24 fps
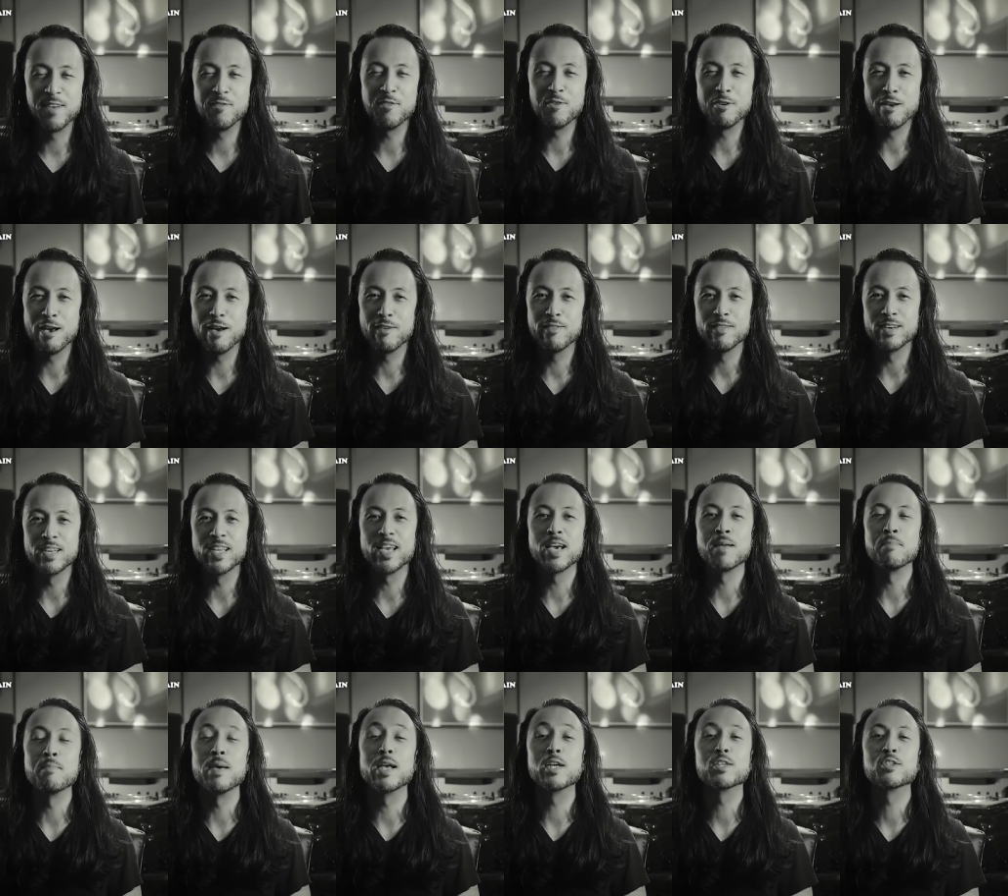if you haven't
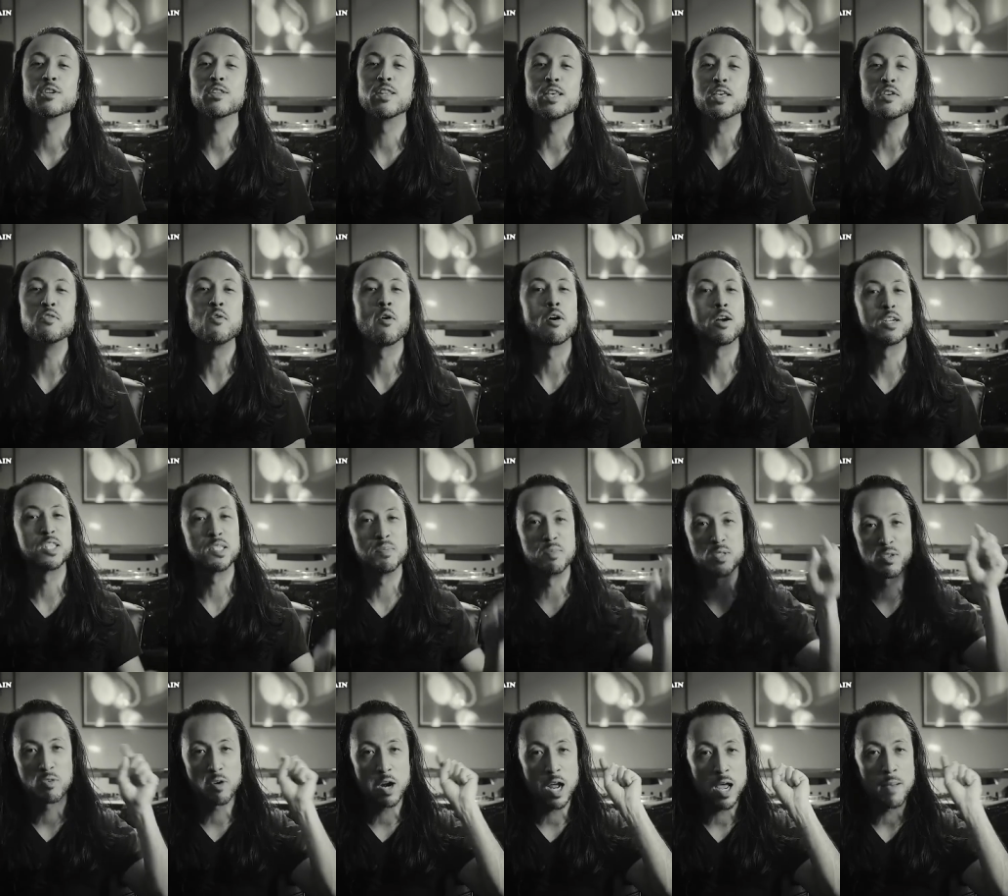yet, make sure that you are
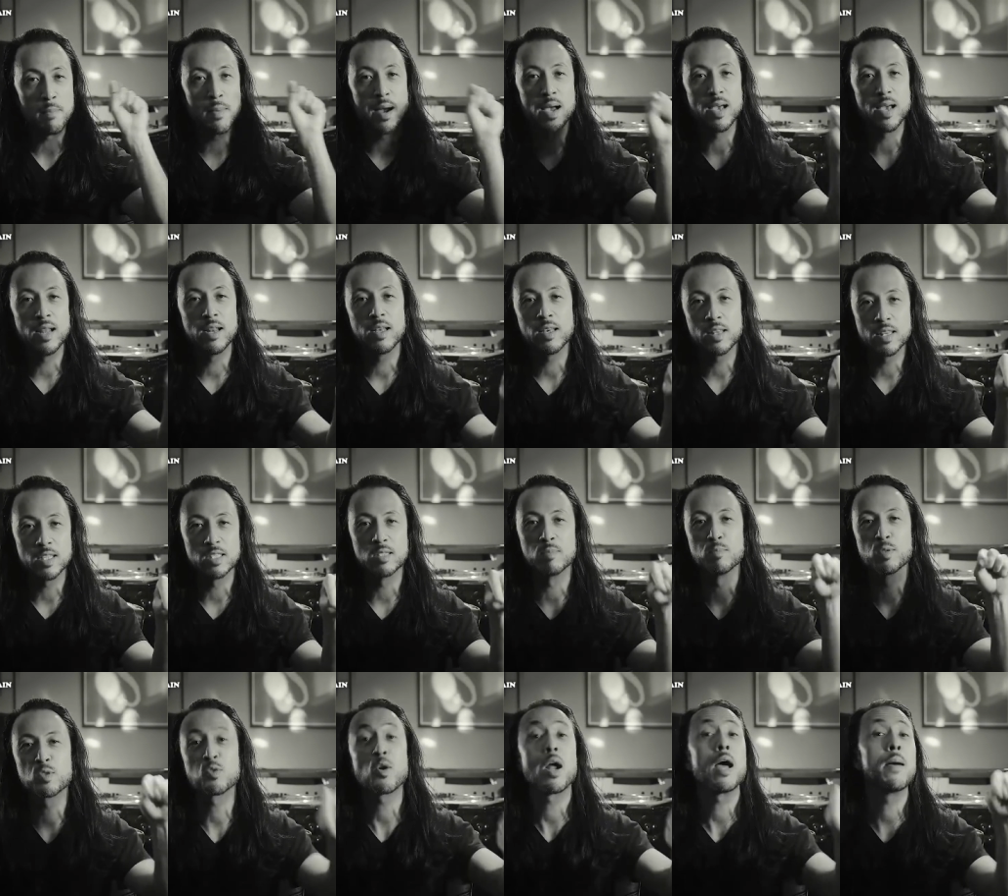subscribed by hitting the
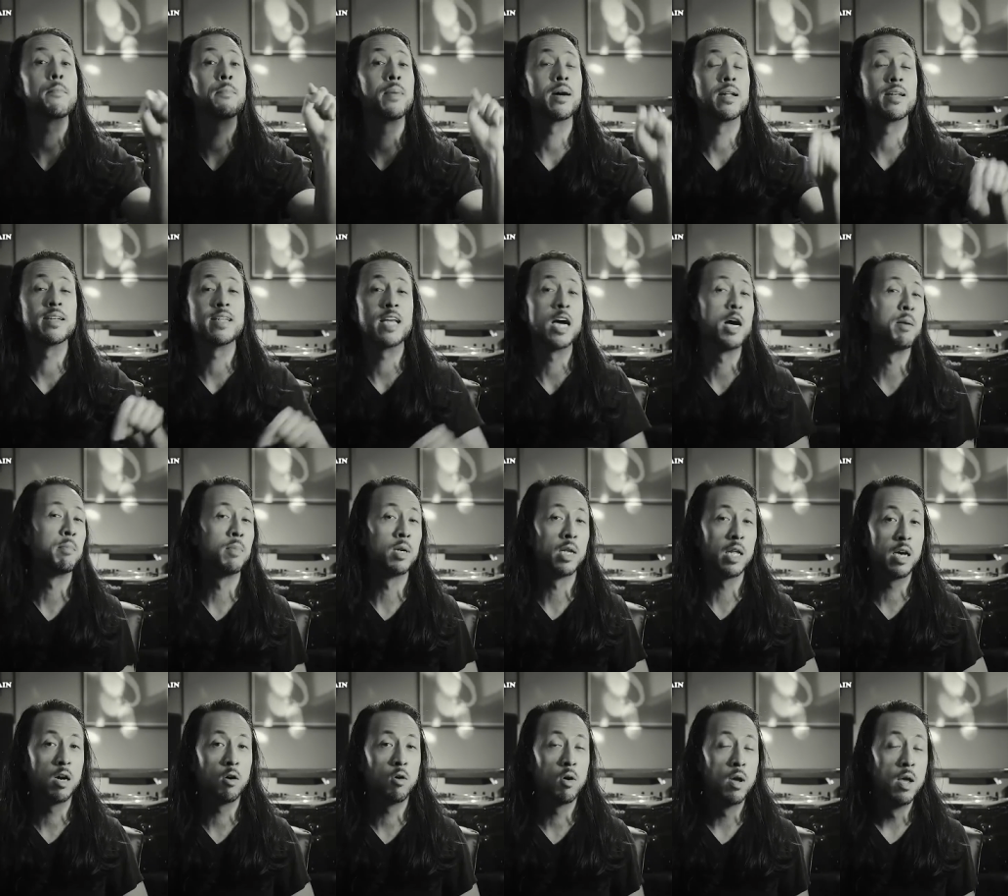subscribe button down
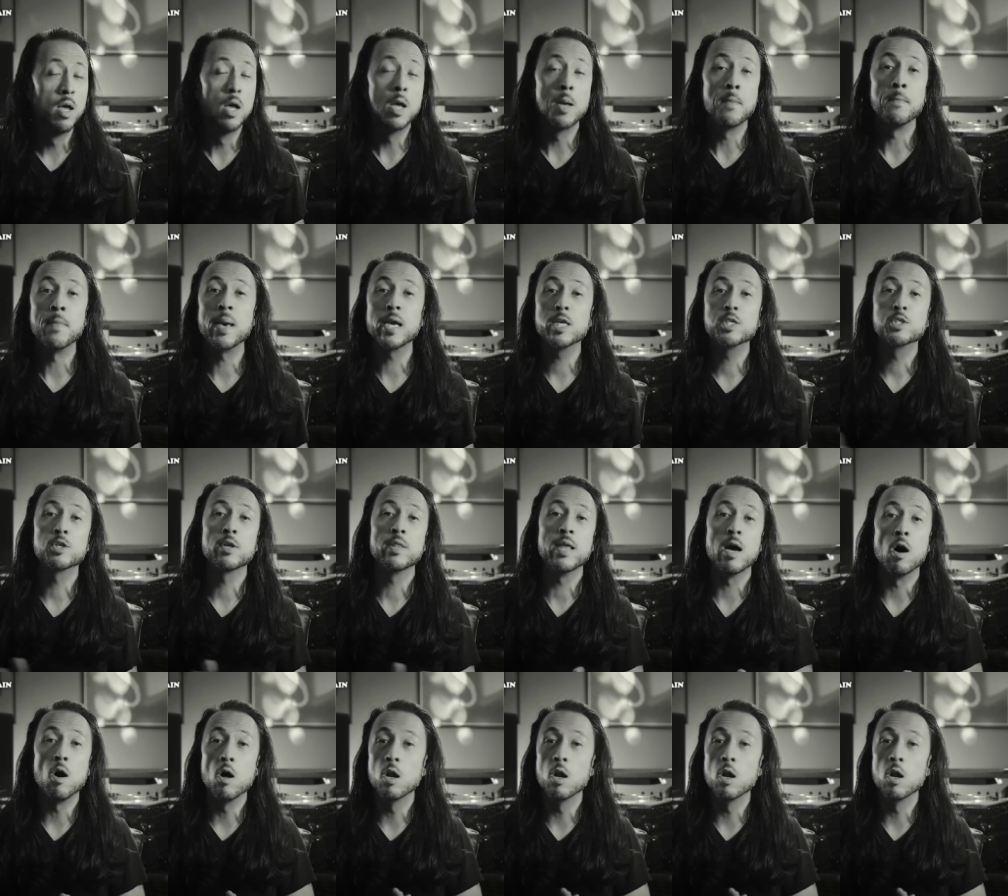below. Make sure that